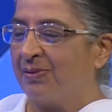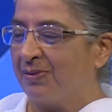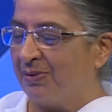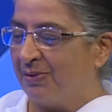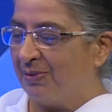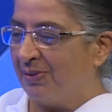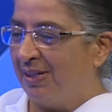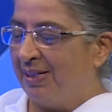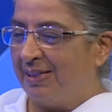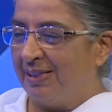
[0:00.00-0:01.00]
So
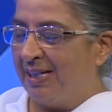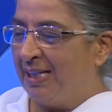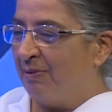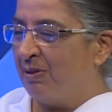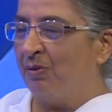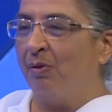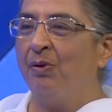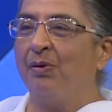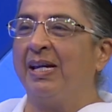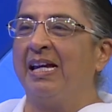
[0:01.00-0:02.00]
then there was no
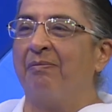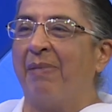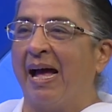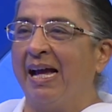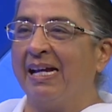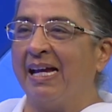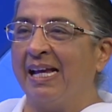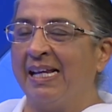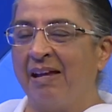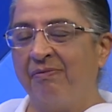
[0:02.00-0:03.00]
looking back,
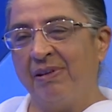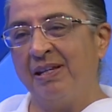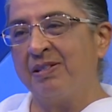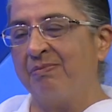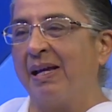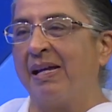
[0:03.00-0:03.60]
and I finished my